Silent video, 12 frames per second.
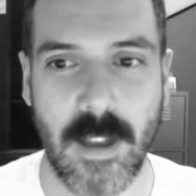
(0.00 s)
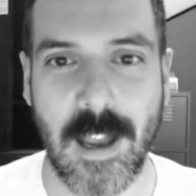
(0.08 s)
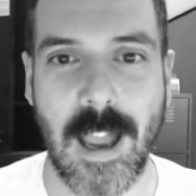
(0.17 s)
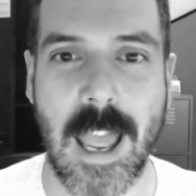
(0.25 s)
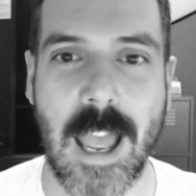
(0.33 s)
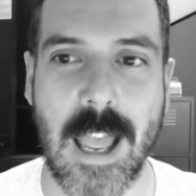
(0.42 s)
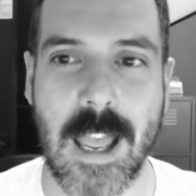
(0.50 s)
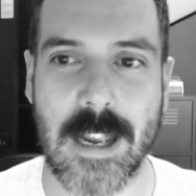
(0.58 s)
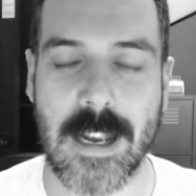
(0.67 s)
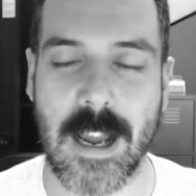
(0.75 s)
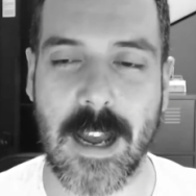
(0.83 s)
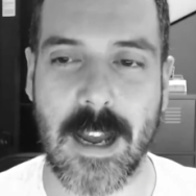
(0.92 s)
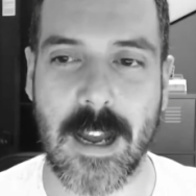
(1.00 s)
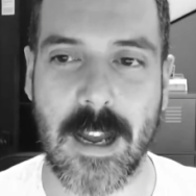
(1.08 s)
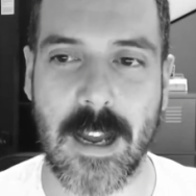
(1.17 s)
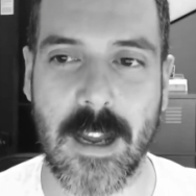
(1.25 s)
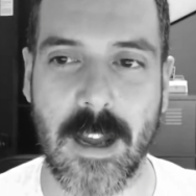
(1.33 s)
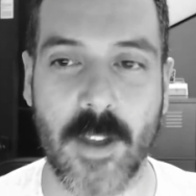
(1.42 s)
And
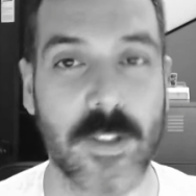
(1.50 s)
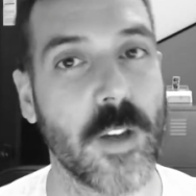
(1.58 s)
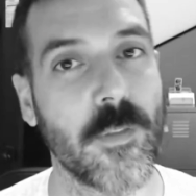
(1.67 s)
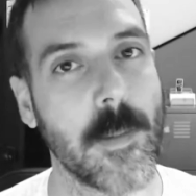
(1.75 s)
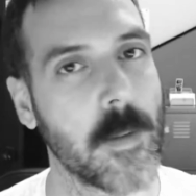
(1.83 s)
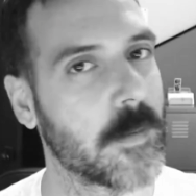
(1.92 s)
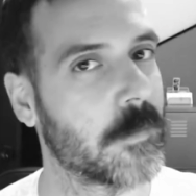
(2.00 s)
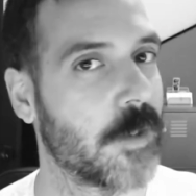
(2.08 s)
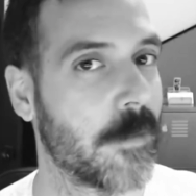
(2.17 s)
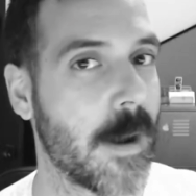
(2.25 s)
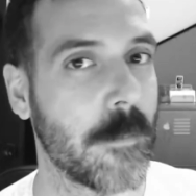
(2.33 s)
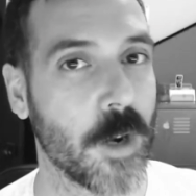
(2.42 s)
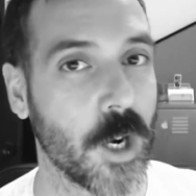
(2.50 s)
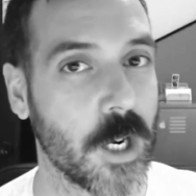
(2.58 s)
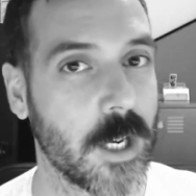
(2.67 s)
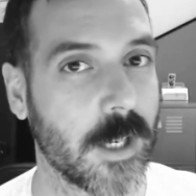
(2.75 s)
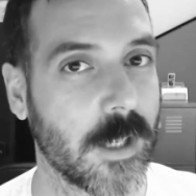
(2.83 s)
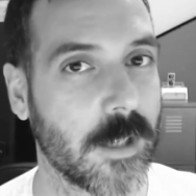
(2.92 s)
uh, also remember,
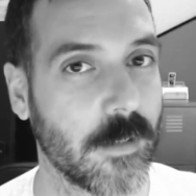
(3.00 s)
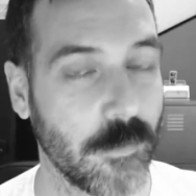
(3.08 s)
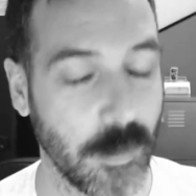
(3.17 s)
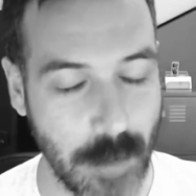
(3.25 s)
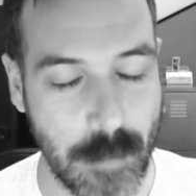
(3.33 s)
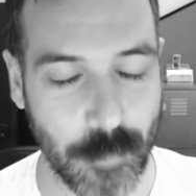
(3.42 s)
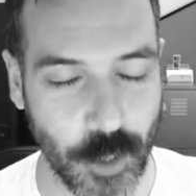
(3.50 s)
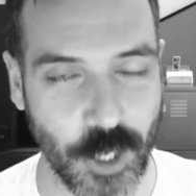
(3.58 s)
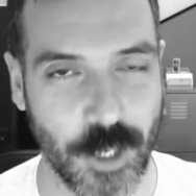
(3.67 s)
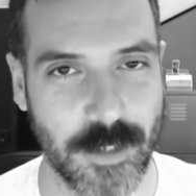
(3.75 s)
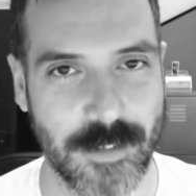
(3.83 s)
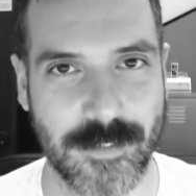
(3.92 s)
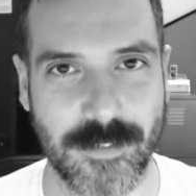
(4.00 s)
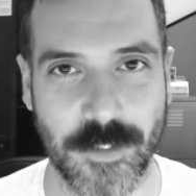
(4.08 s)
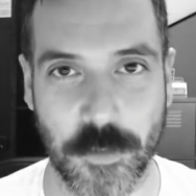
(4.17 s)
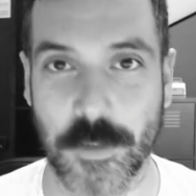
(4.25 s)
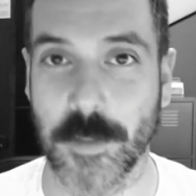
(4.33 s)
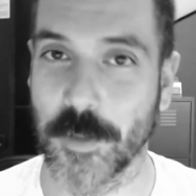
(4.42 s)
remember, remember
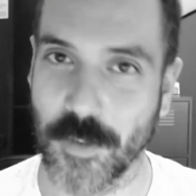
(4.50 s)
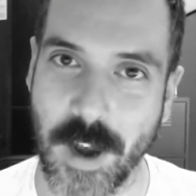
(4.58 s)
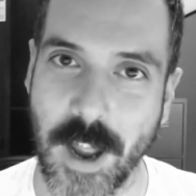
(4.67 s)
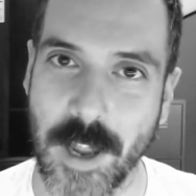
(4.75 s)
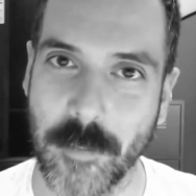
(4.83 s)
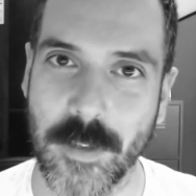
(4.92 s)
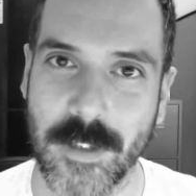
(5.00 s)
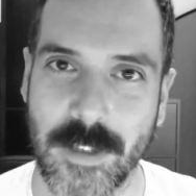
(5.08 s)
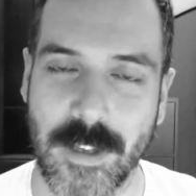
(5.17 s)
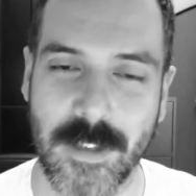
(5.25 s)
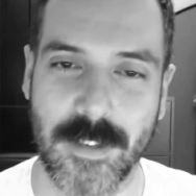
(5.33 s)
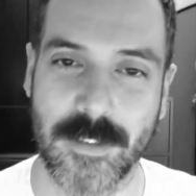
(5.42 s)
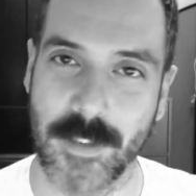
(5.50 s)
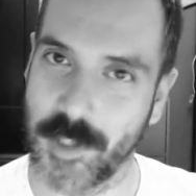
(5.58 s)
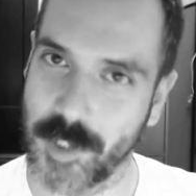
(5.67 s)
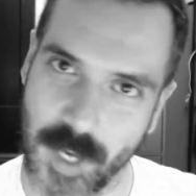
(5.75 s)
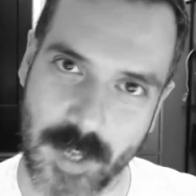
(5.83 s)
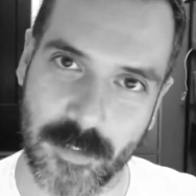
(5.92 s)
to subscribe to the
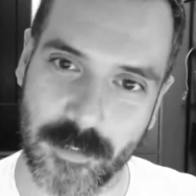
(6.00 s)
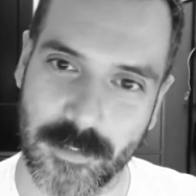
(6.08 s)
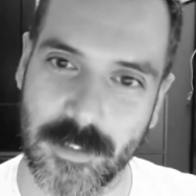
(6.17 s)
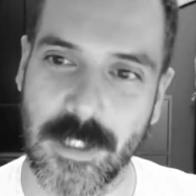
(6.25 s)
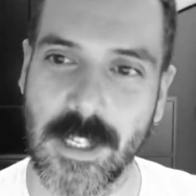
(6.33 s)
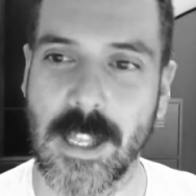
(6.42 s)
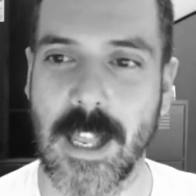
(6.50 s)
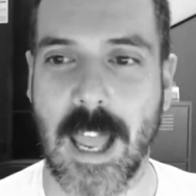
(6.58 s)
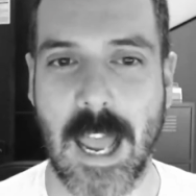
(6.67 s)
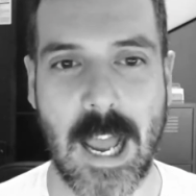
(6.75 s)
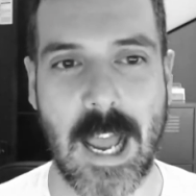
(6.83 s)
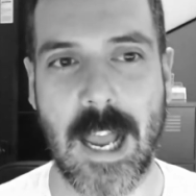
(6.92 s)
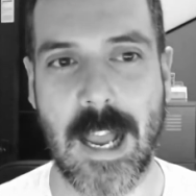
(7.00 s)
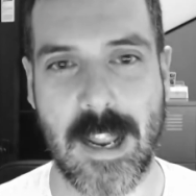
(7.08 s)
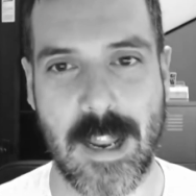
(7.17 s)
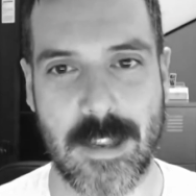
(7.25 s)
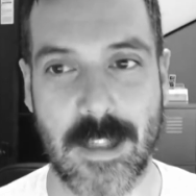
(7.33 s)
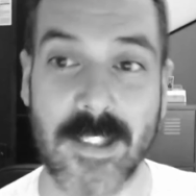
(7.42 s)
channel.
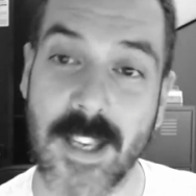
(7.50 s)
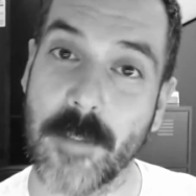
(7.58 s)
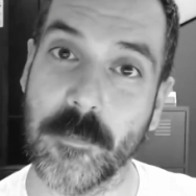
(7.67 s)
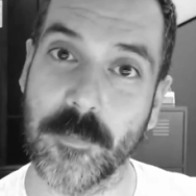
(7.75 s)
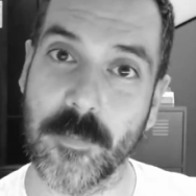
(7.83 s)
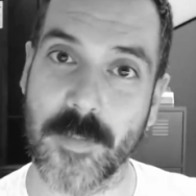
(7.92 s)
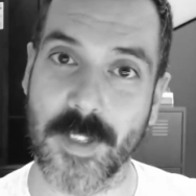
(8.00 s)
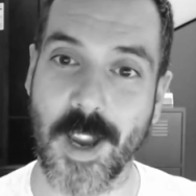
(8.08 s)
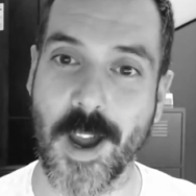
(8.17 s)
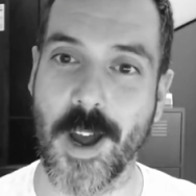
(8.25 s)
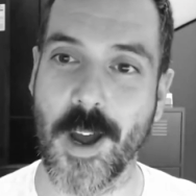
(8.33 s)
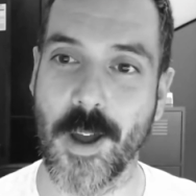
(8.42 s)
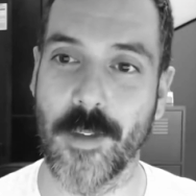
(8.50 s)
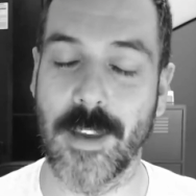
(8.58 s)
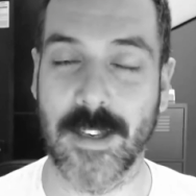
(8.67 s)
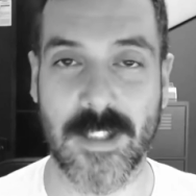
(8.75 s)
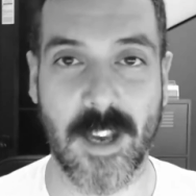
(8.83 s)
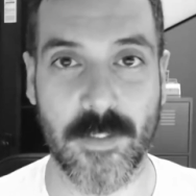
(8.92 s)
And that's it. So
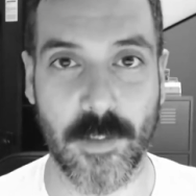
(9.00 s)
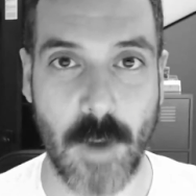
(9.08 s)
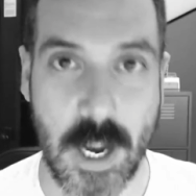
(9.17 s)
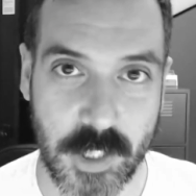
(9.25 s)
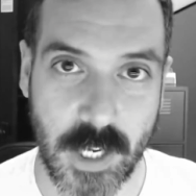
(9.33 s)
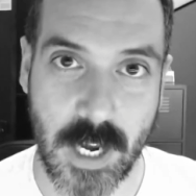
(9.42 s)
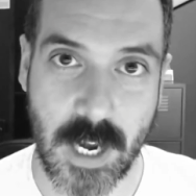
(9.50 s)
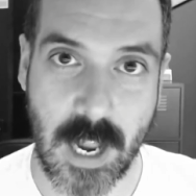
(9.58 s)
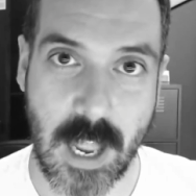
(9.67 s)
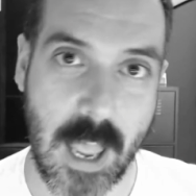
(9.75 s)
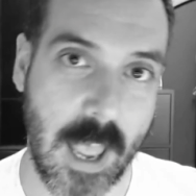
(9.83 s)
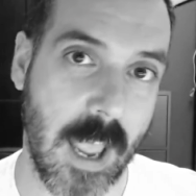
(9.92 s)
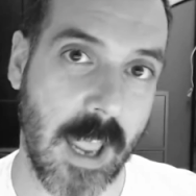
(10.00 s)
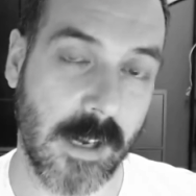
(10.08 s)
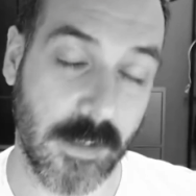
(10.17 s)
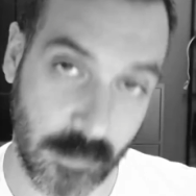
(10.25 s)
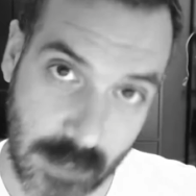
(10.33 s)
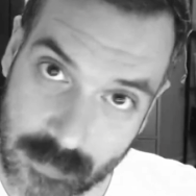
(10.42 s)
thanks guys for watching. And
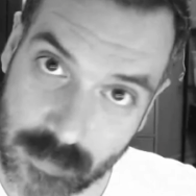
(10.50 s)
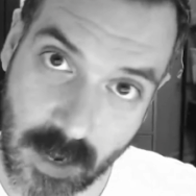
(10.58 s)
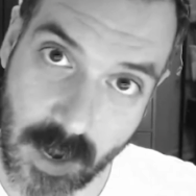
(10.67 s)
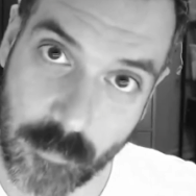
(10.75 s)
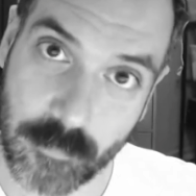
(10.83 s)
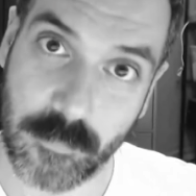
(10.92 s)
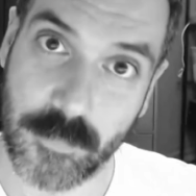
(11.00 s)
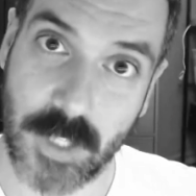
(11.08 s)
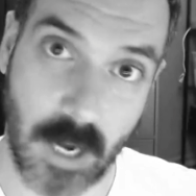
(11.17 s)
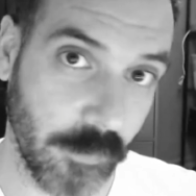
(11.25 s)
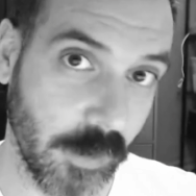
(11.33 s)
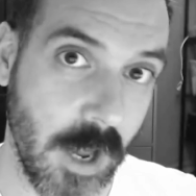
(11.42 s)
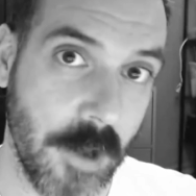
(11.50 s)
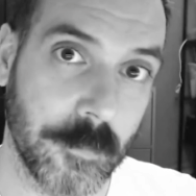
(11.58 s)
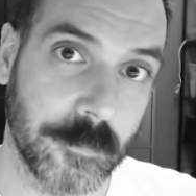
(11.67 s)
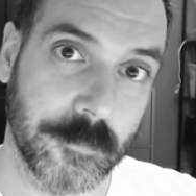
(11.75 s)
until next time, ciao for now.